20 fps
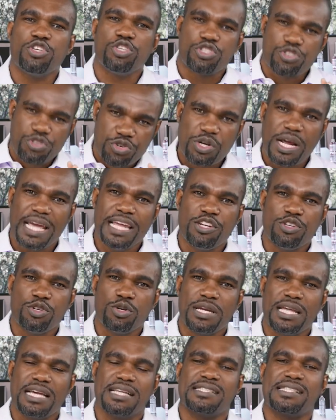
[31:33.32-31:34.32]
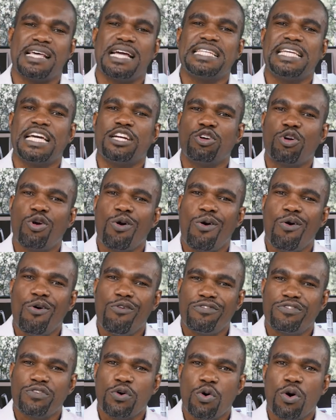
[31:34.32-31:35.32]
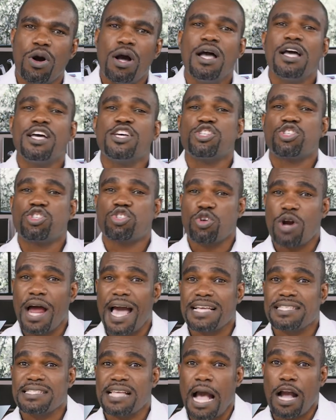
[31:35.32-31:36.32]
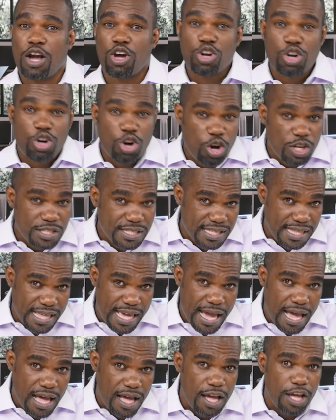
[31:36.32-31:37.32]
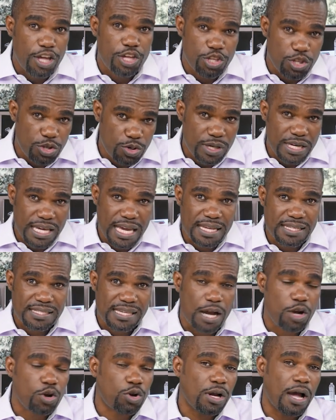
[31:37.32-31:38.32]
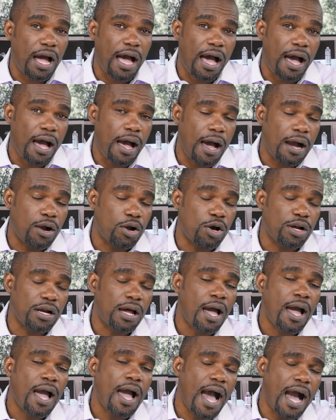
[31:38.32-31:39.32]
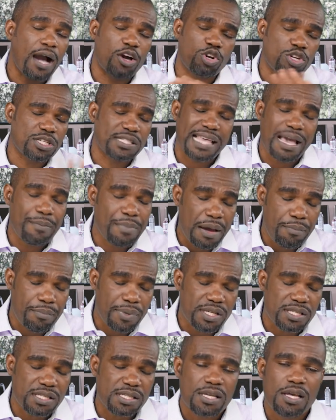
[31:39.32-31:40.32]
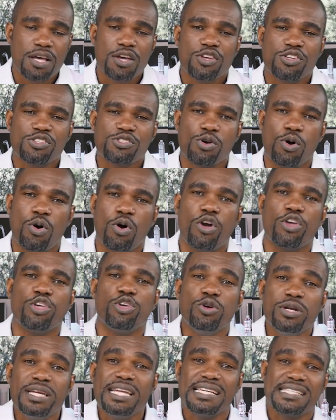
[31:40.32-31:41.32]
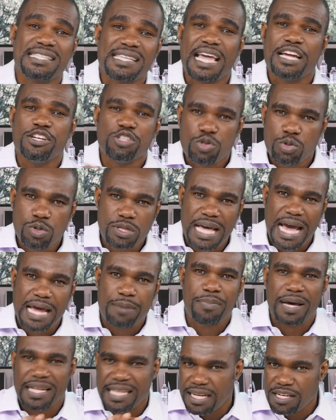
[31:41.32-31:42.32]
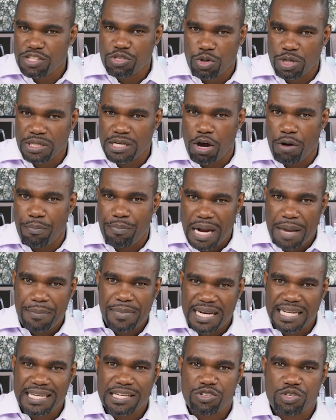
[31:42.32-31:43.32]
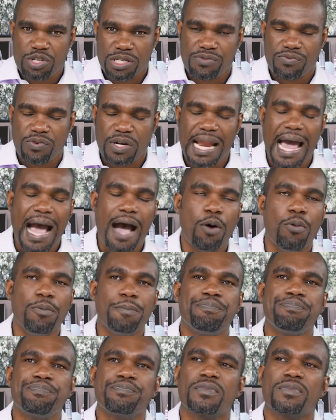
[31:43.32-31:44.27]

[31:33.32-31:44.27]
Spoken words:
trade unions that can call for strikes across their unions, across their members. So unions can do that, but that is not our primary interest for now.